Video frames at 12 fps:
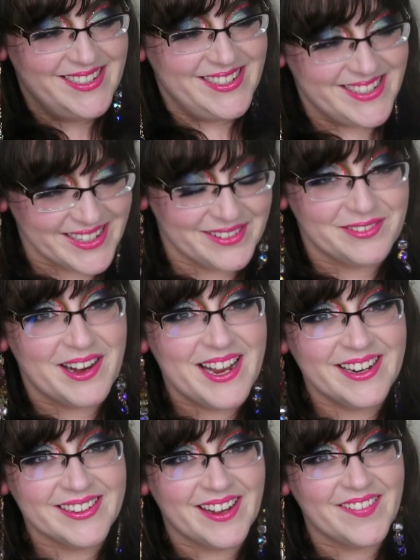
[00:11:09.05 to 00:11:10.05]
Still
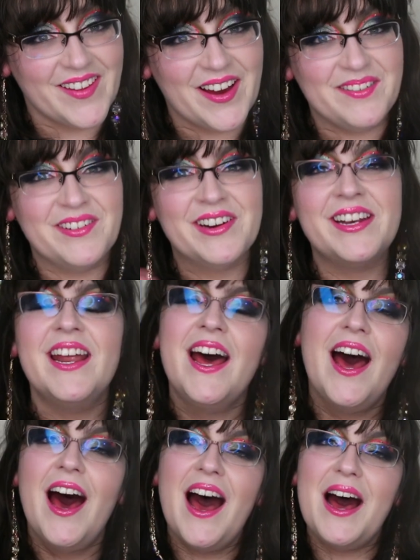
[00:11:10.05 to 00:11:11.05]
waiting on that one.
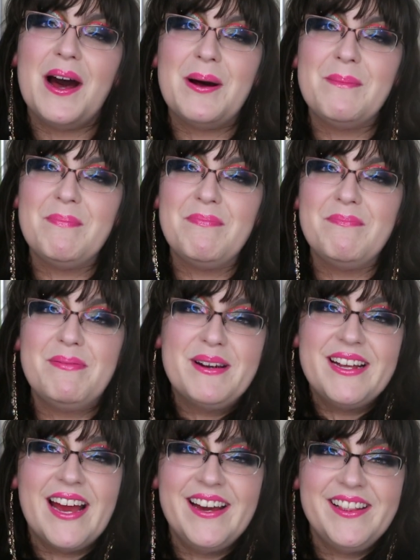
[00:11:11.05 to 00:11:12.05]

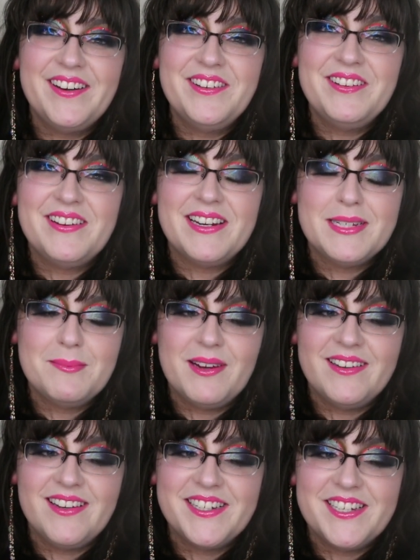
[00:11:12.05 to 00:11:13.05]
But yeah, I thought you guys
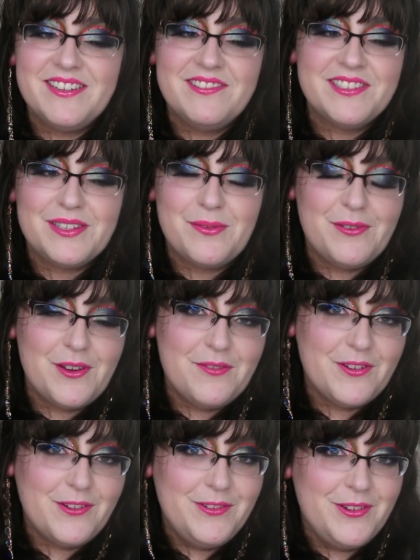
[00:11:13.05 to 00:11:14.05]
might like to know, because a few
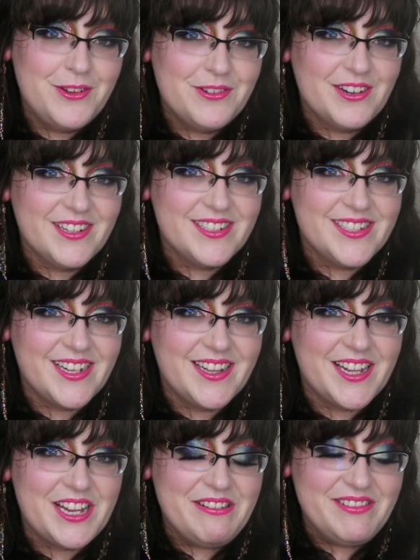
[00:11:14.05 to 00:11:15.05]
of you guys said
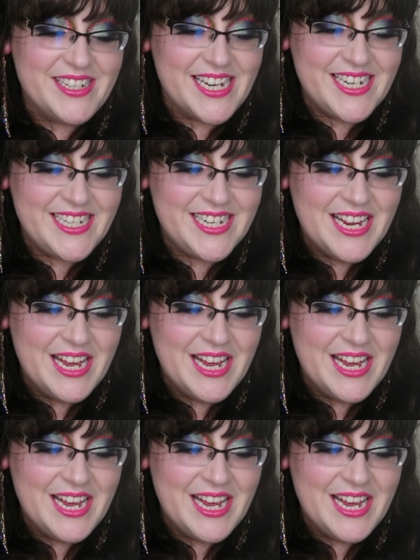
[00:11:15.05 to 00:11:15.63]
that you did.